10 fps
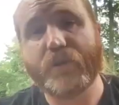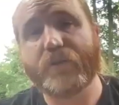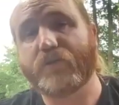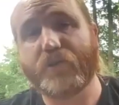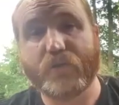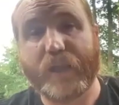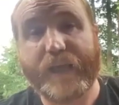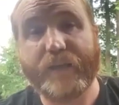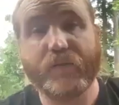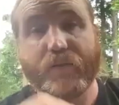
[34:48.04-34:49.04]
little, too
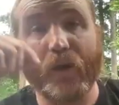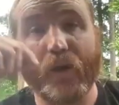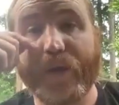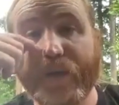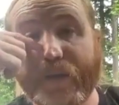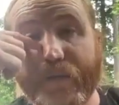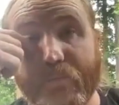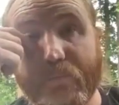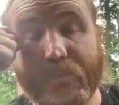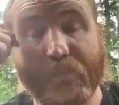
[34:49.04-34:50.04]
late. We needed
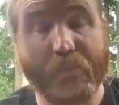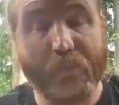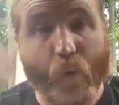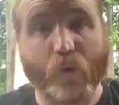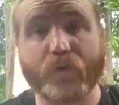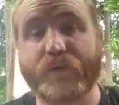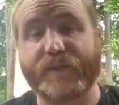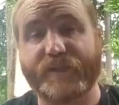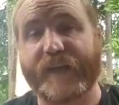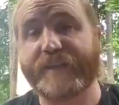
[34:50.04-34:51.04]
bold,
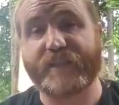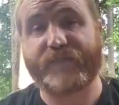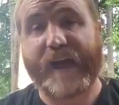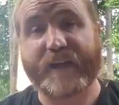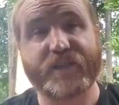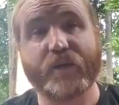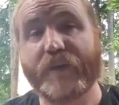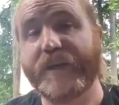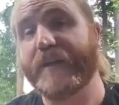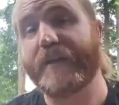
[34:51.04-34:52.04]
decisive action, and we
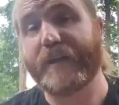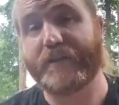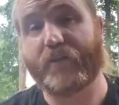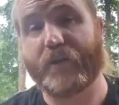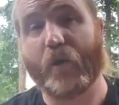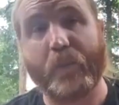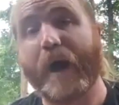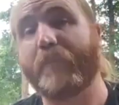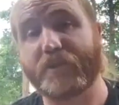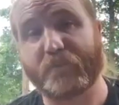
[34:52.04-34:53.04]
needed it during
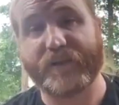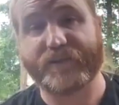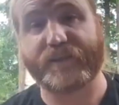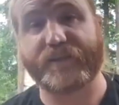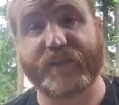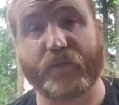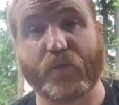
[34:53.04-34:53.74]
Obama's presidency,